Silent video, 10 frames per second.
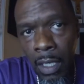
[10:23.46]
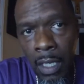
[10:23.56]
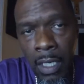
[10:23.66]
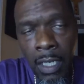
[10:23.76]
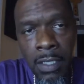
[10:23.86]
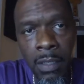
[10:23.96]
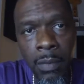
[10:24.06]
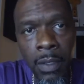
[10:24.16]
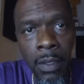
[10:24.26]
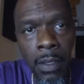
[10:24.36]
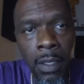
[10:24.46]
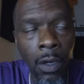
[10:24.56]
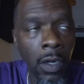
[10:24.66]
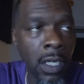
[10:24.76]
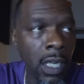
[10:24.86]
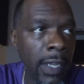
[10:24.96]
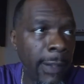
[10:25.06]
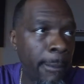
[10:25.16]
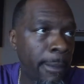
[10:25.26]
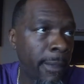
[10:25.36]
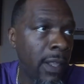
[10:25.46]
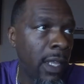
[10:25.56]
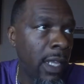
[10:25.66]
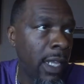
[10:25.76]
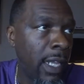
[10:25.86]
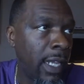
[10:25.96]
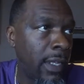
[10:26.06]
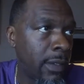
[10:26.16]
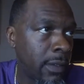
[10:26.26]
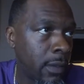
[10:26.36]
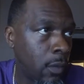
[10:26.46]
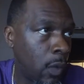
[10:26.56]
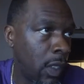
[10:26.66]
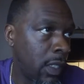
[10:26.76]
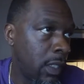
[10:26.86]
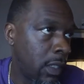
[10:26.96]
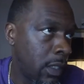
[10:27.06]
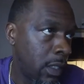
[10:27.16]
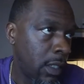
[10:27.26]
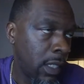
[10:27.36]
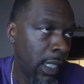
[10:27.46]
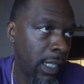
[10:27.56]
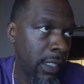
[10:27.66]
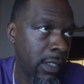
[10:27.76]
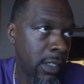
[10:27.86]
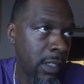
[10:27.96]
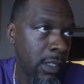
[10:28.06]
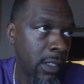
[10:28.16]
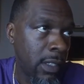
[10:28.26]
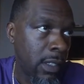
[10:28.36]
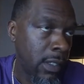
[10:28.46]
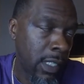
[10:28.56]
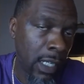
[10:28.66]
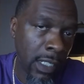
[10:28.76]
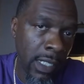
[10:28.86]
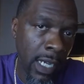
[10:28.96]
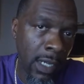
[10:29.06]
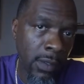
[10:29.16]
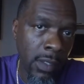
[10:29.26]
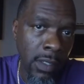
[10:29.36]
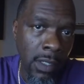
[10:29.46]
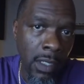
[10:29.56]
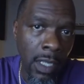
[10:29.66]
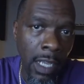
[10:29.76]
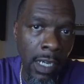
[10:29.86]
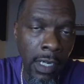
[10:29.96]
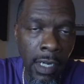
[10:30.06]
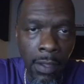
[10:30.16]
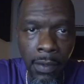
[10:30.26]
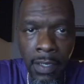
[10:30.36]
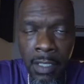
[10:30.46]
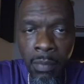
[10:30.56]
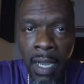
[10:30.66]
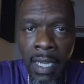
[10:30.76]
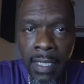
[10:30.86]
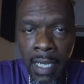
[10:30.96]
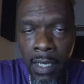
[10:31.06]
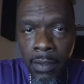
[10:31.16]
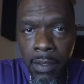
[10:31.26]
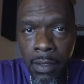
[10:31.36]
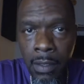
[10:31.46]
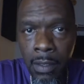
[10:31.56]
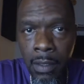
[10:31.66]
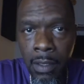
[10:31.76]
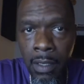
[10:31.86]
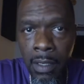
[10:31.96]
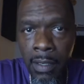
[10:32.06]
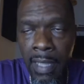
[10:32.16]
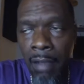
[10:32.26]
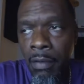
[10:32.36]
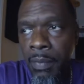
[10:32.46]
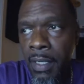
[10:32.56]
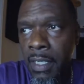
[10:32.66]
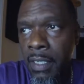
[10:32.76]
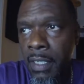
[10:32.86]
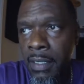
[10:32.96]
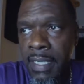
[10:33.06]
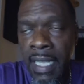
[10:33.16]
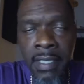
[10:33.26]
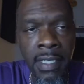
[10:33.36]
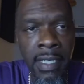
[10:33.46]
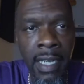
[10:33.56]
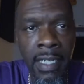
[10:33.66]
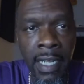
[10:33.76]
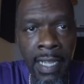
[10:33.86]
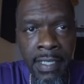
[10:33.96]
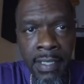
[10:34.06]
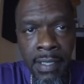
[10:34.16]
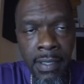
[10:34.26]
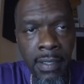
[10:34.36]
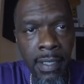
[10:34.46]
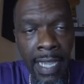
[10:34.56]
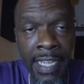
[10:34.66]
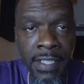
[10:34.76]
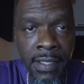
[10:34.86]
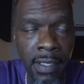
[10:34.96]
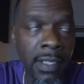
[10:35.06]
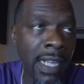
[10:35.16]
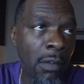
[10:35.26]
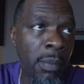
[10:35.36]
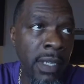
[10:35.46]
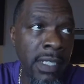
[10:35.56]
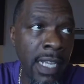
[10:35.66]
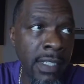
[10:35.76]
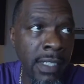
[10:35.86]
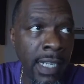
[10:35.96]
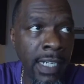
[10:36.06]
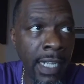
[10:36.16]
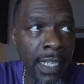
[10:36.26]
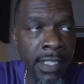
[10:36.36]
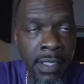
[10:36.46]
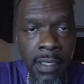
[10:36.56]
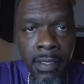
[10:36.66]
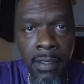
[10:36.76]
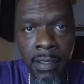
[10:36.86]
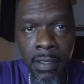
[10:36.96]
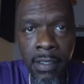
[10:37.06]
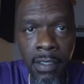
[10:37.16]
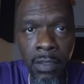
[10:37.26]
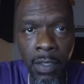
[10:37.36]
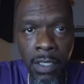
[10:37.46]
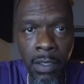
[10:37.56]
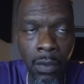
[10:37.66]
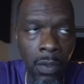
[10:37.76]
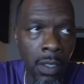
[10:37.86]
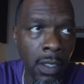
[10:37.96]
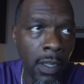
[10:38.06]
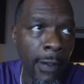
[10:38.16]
a customer or a client, and one is selling the house and another is buying the house. That would be a designated agents. That would be a designated agency situation, or